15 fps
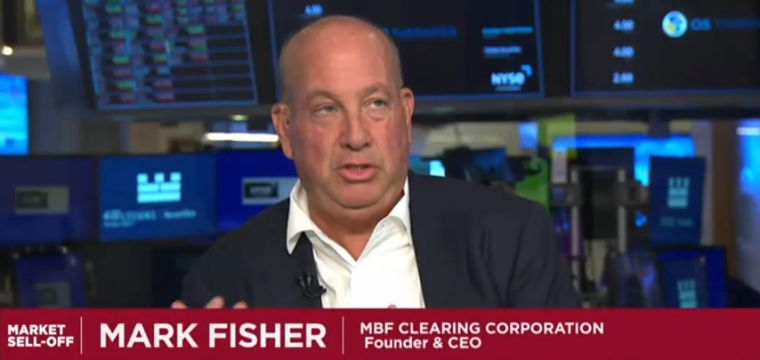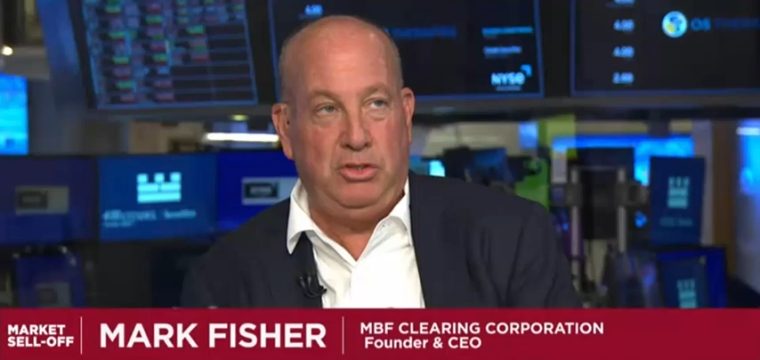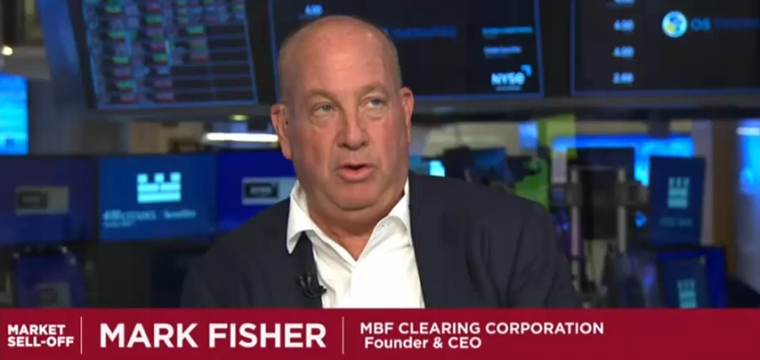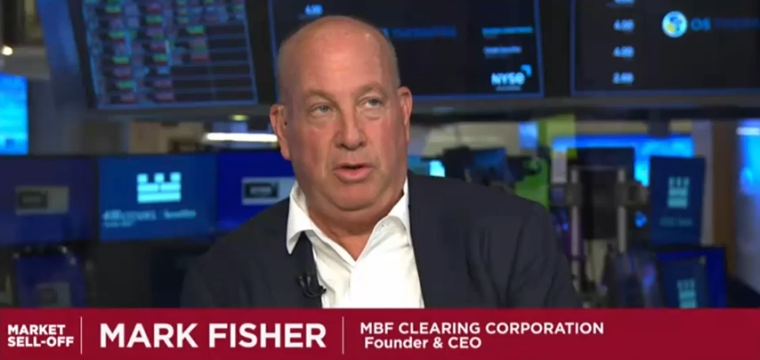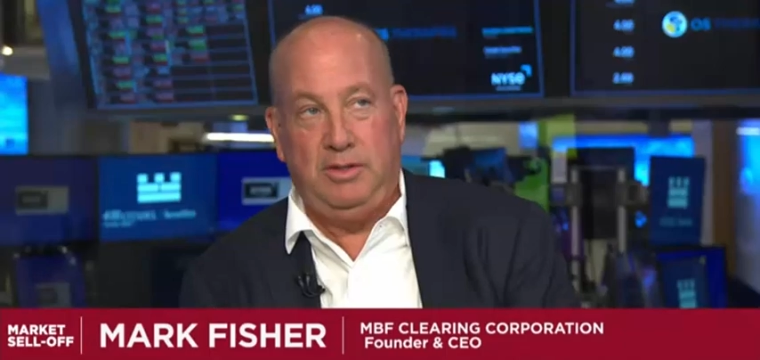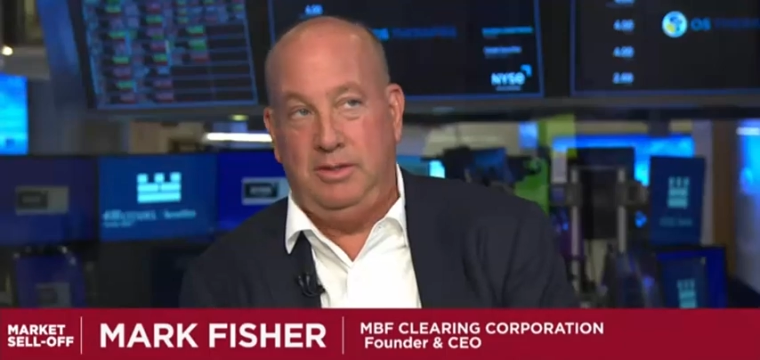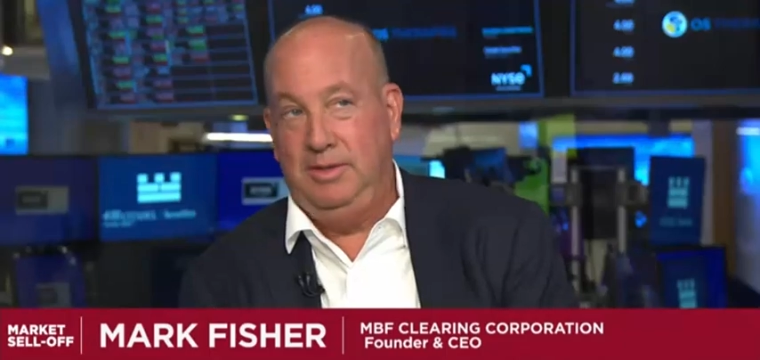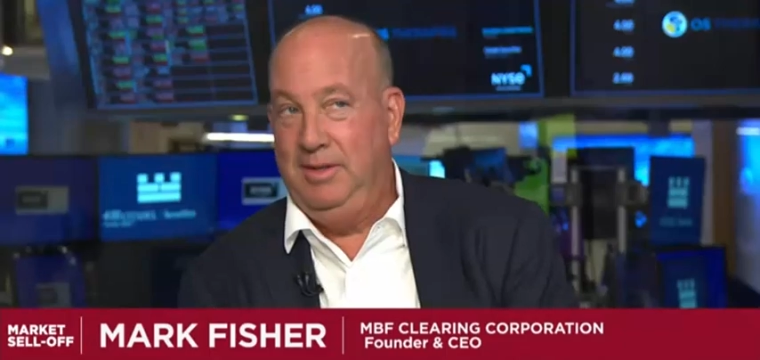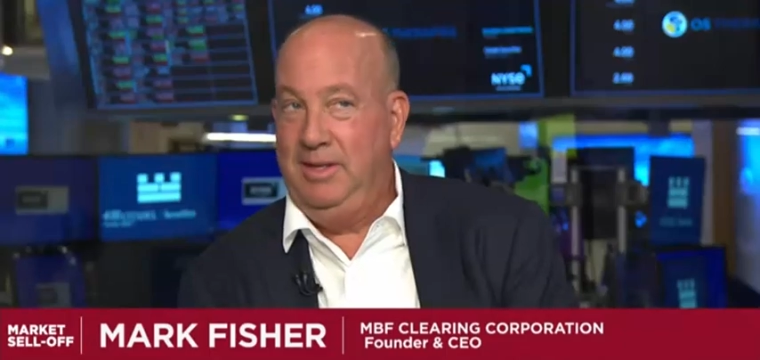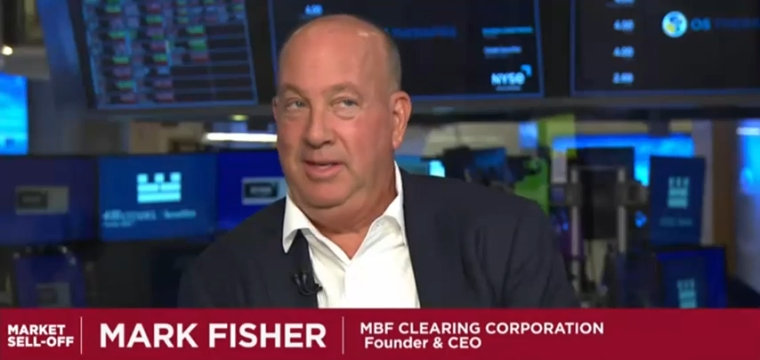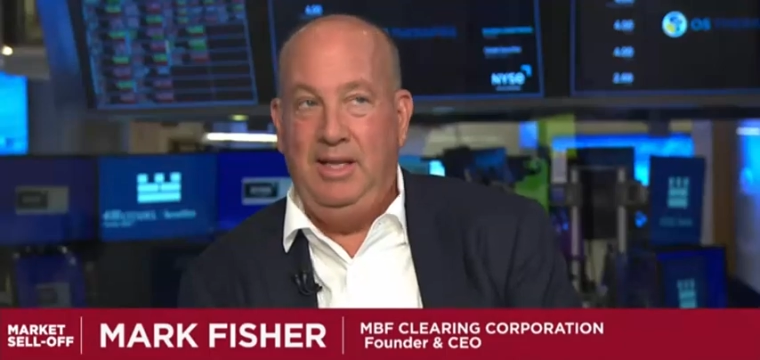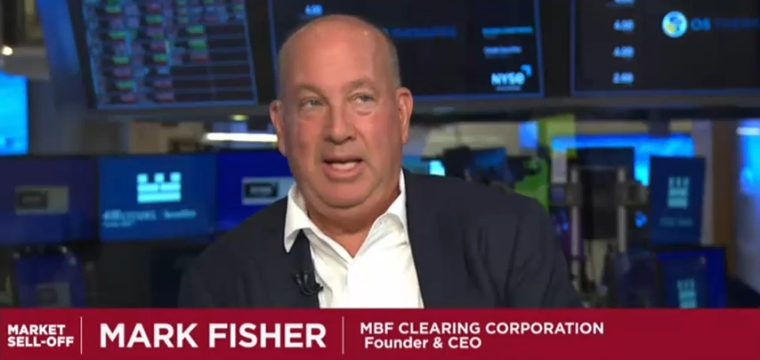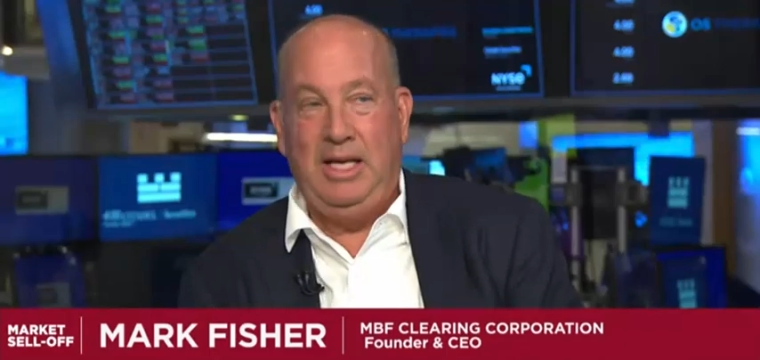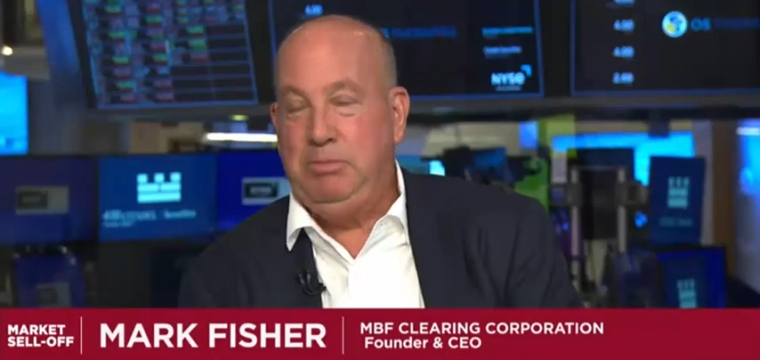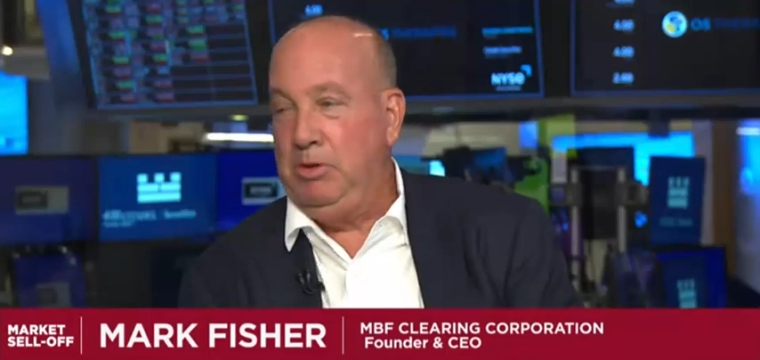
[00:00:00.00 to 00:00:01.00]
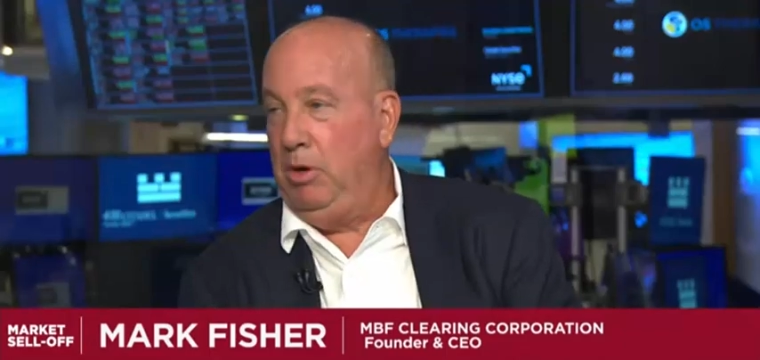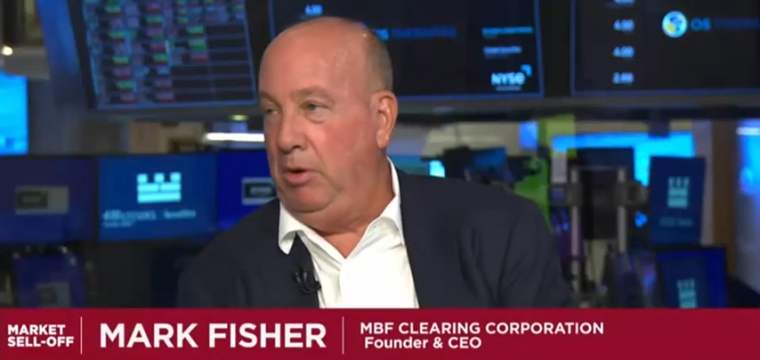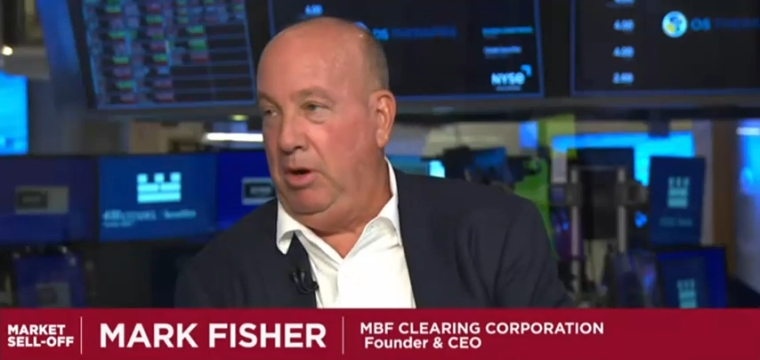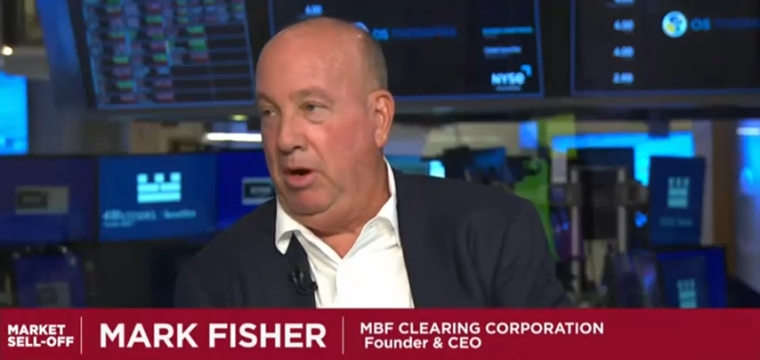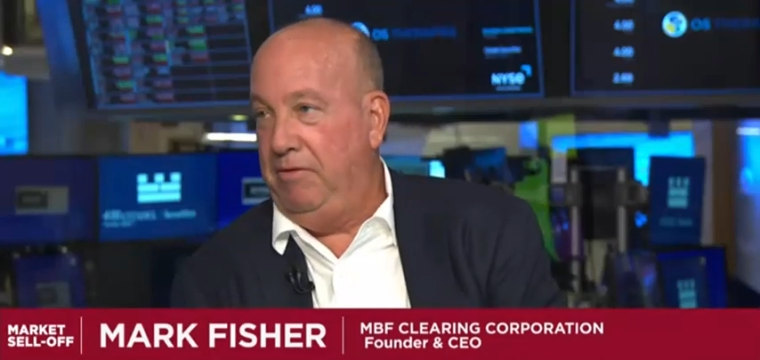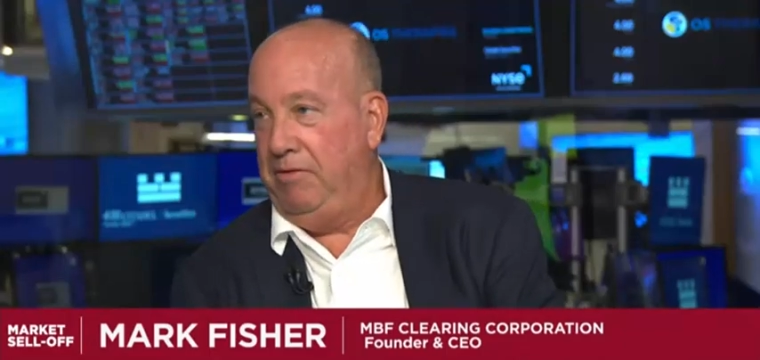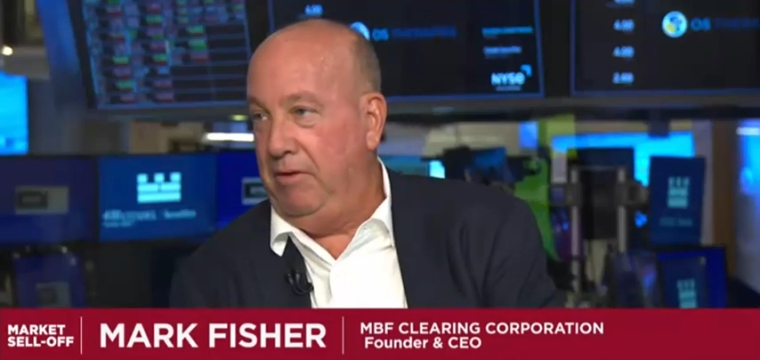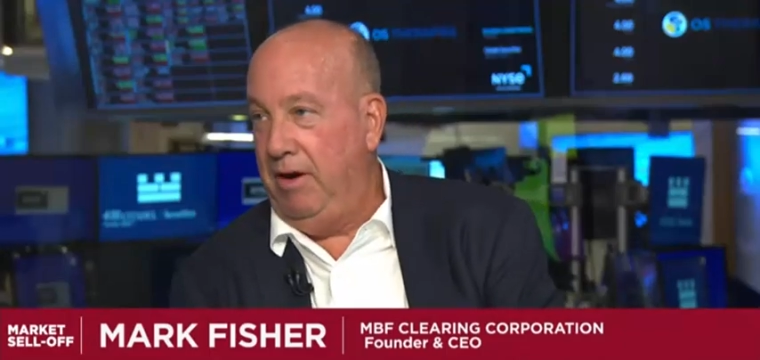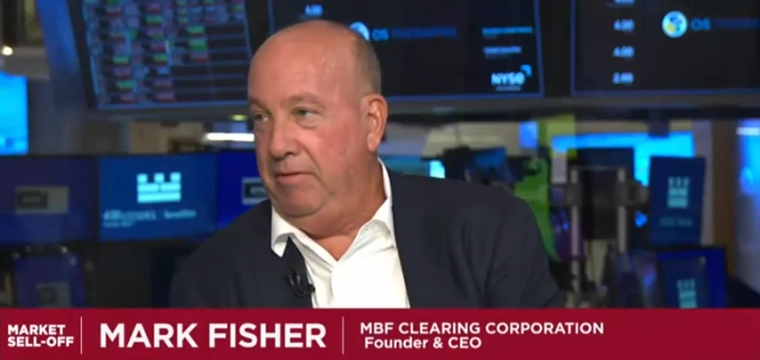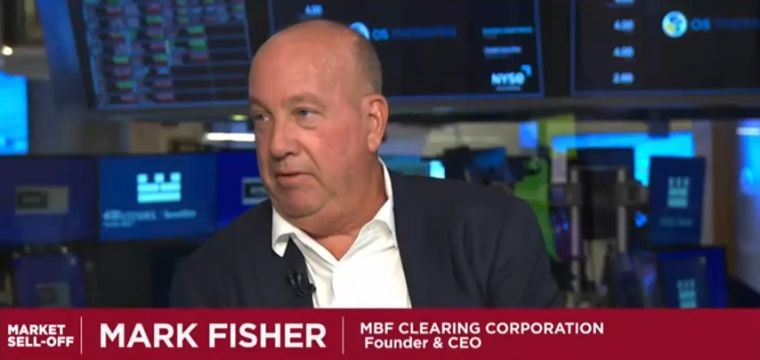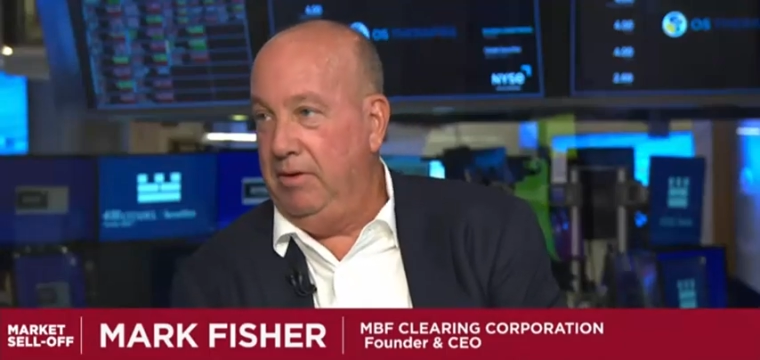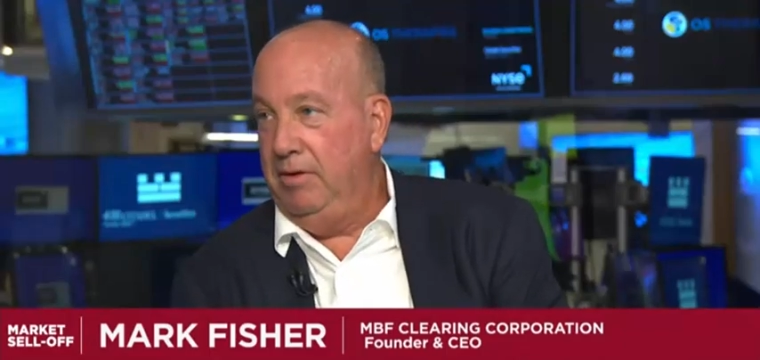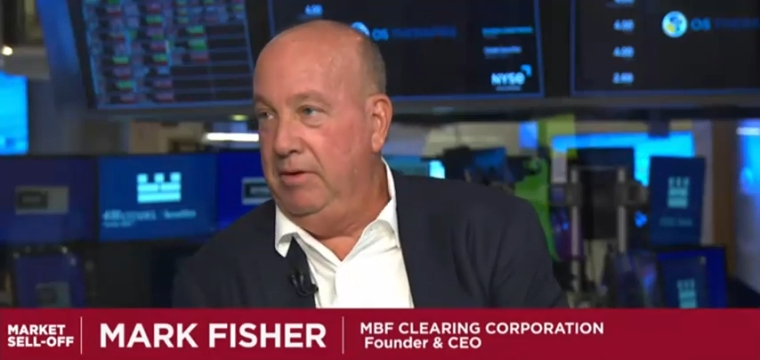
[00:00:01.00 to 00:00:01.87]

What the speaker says: charts, that's been going on forever.